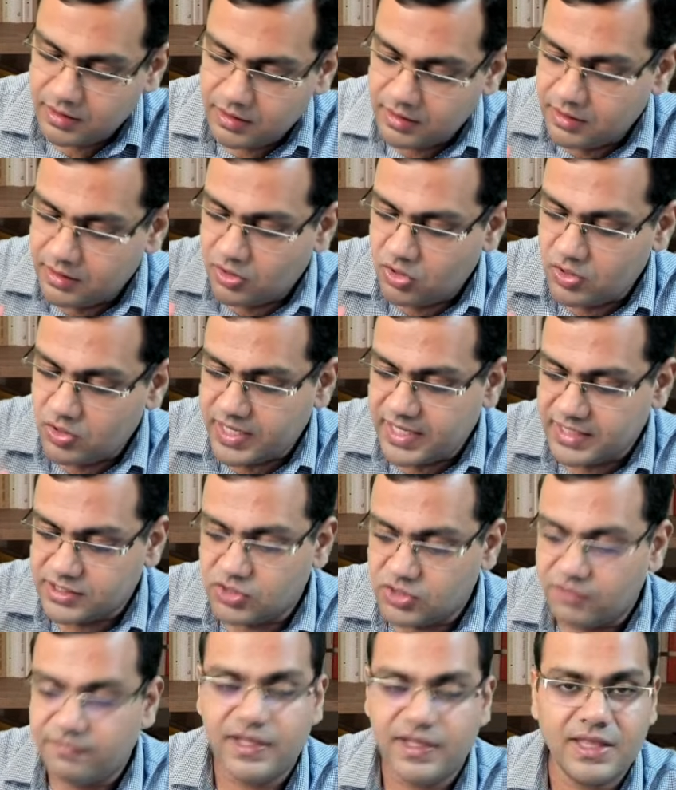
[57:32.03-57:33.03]
Okay,
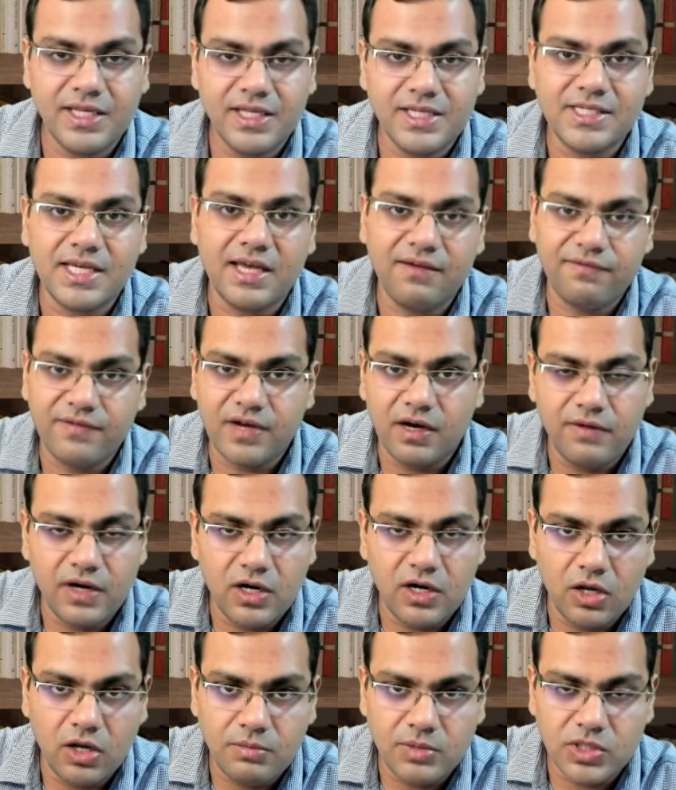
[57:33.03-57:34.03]
so with this I have covered
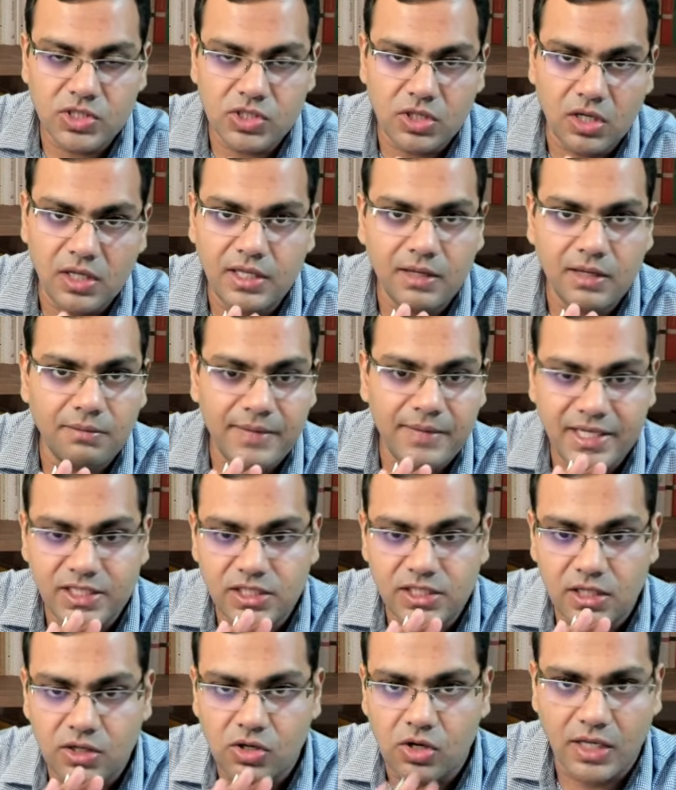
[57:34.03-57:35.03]
almost all the
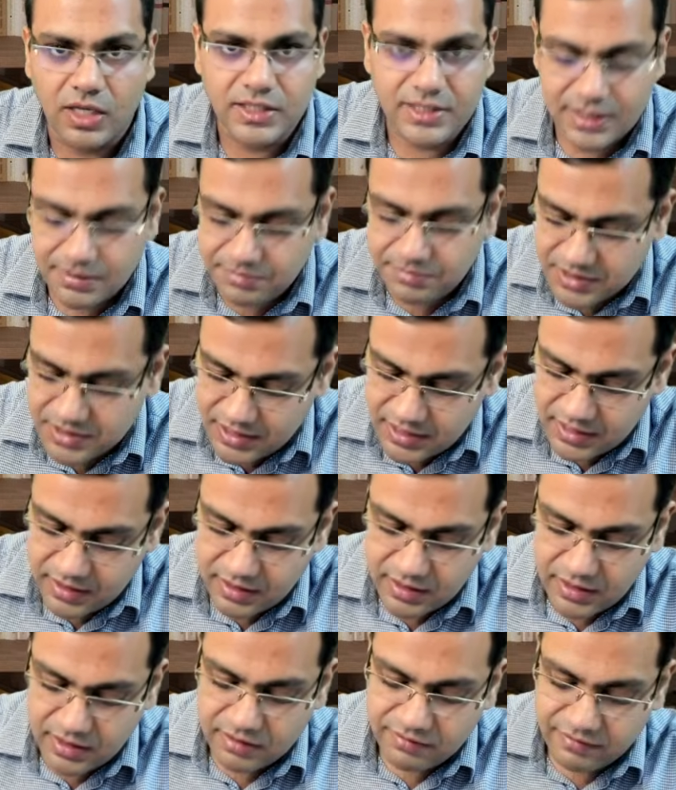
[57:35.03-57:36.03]
major concepts here.
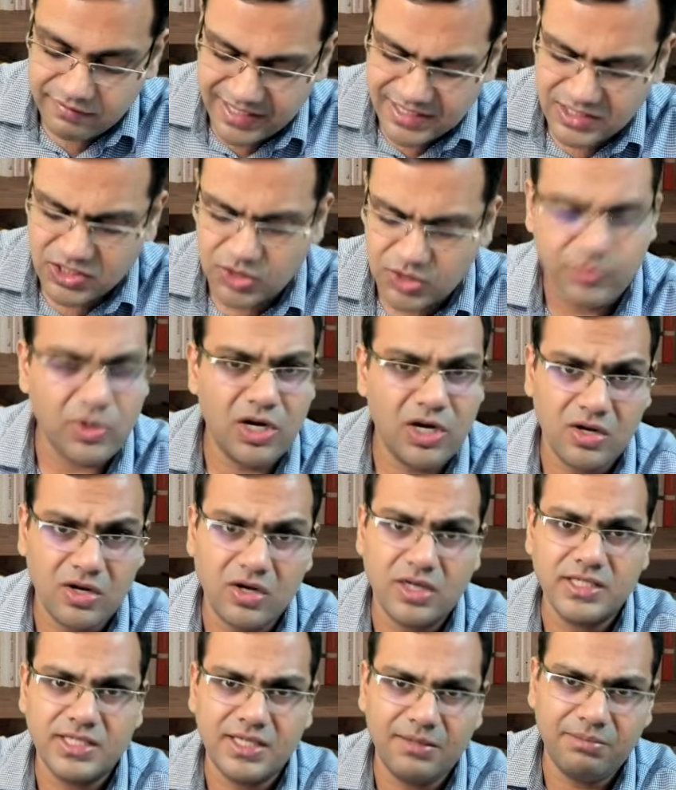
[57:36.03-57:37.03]
One small
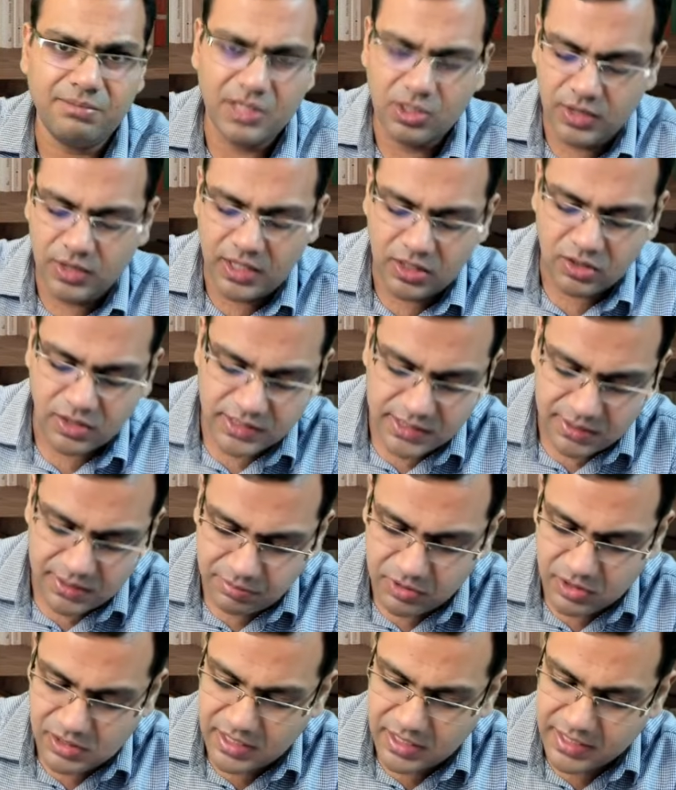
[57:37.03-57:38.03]
concept, theory concept,
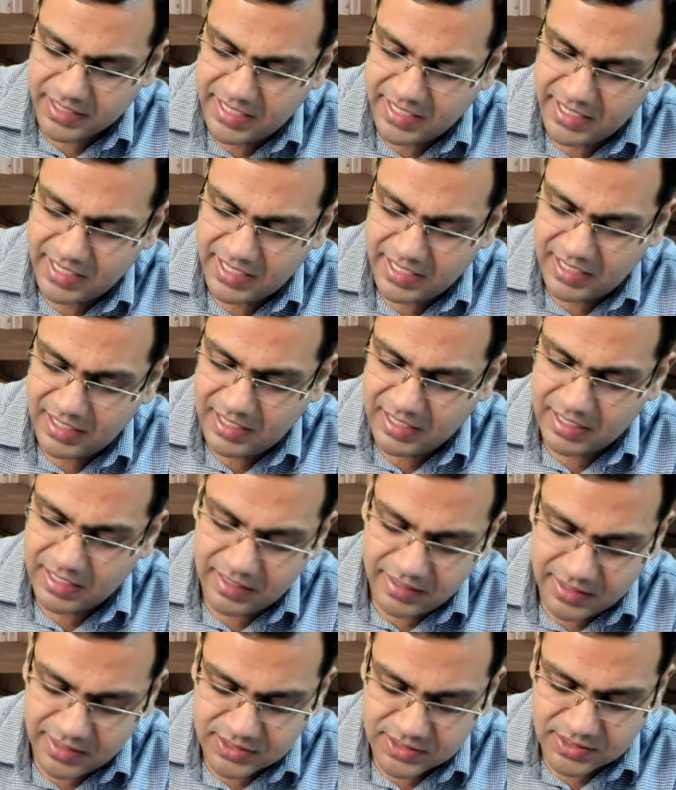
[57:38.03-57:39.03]
again I'll
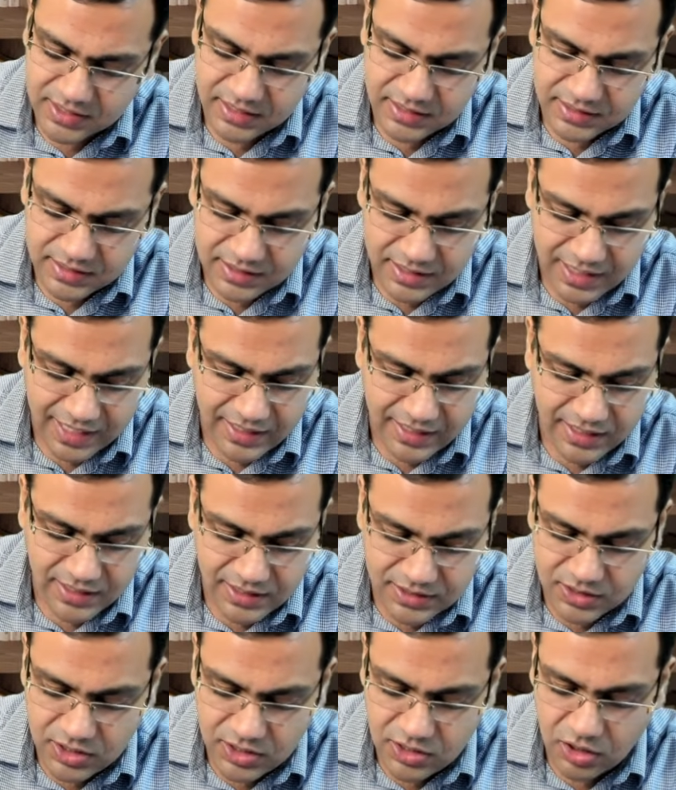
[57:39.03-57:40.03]
discuss, that
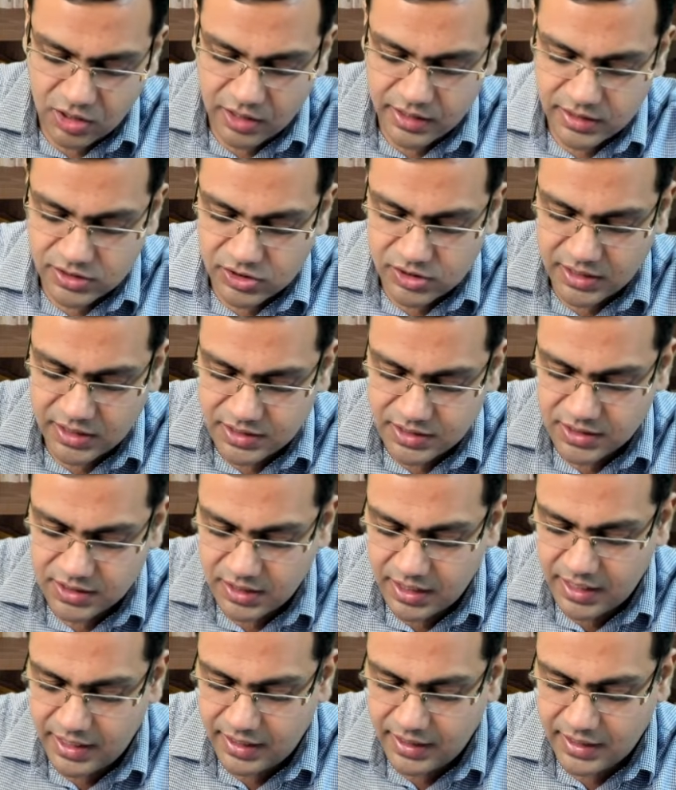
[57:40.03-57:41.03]
is your
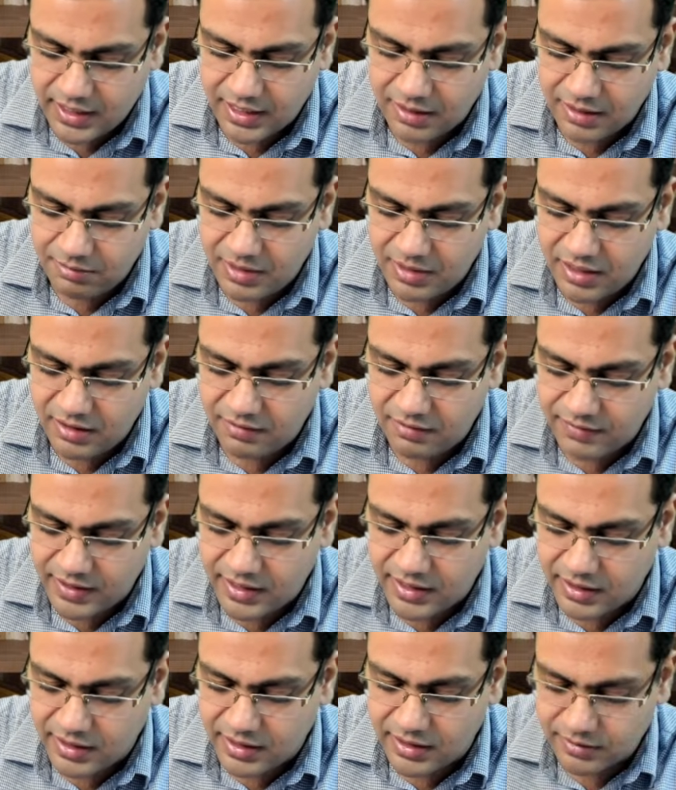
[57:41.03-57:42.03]
just-in-time
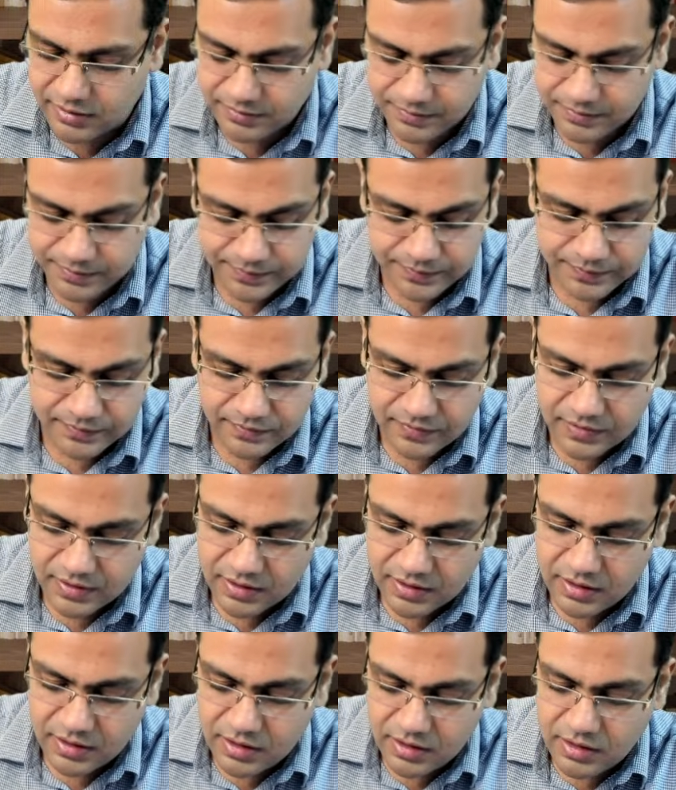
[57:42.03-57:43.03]
inventory.
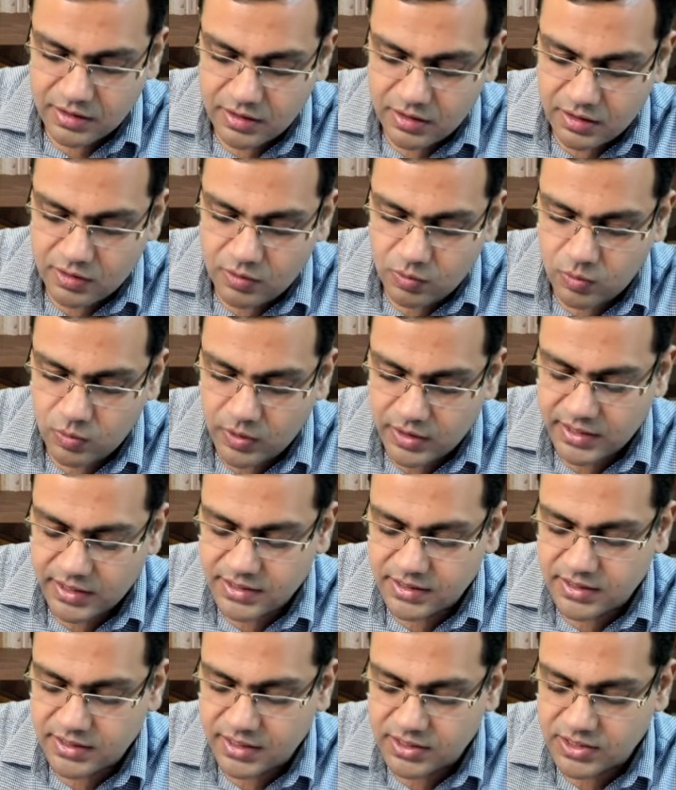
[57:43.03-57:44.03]
What
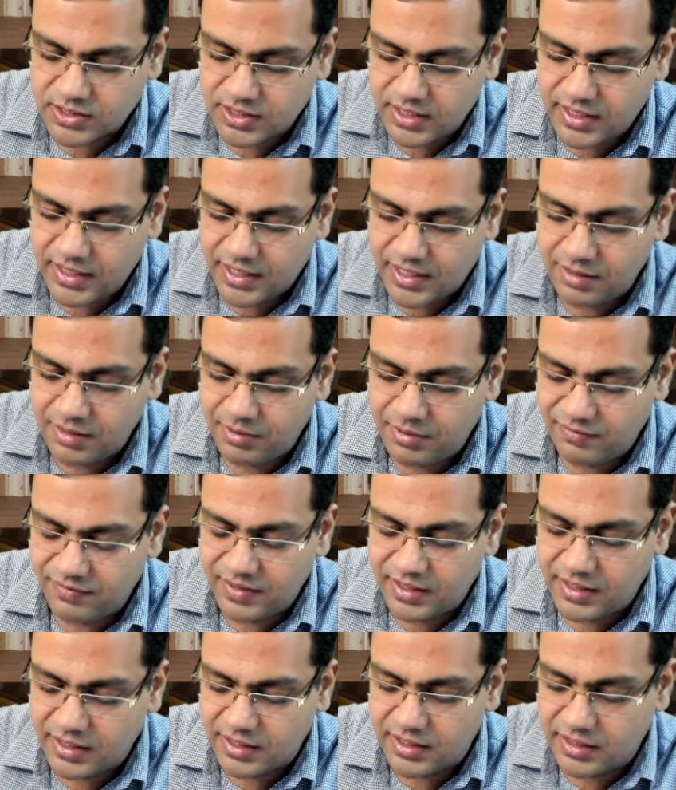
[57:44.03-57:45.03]
is just-in-time
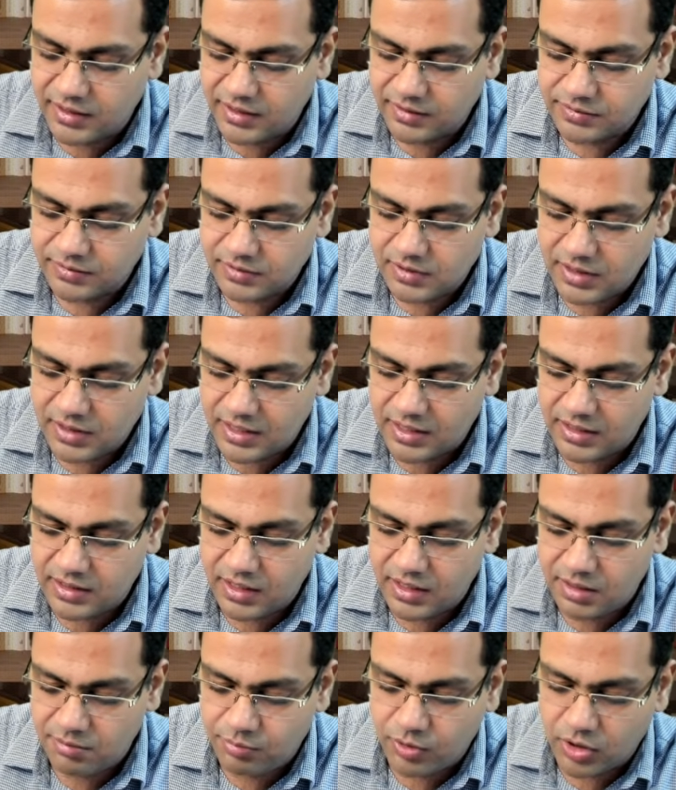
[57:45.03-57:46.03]
inventory? Another
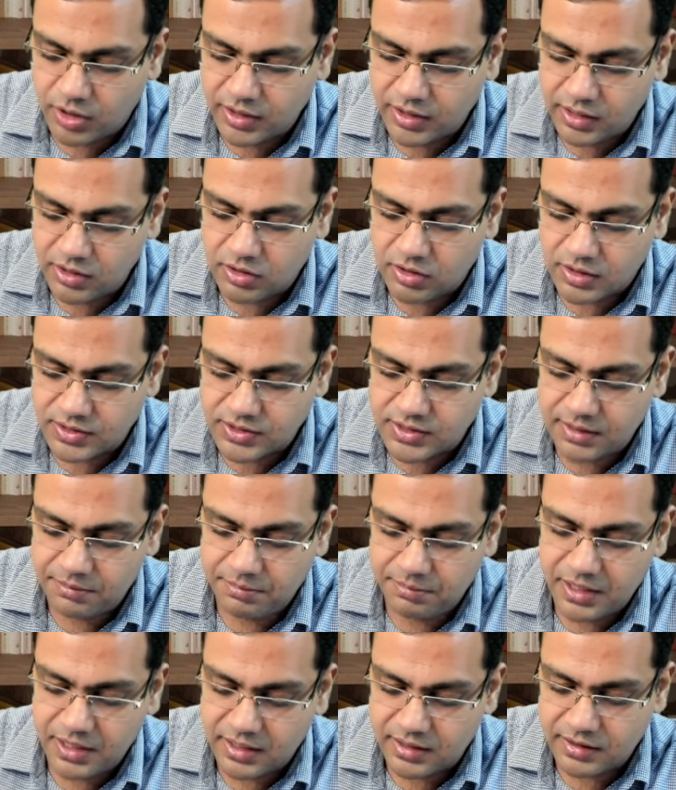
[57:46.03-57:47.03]
important
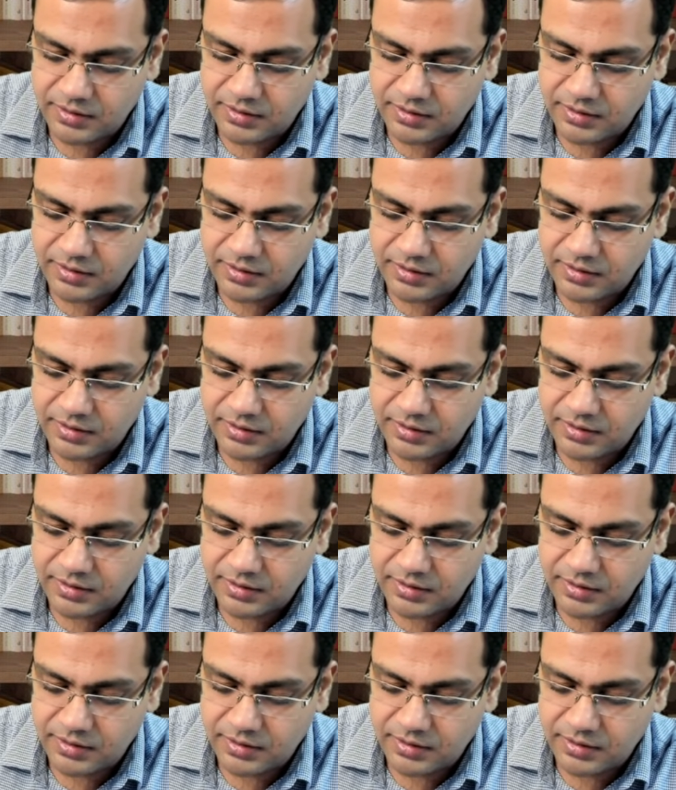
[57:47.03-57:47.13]
concept here.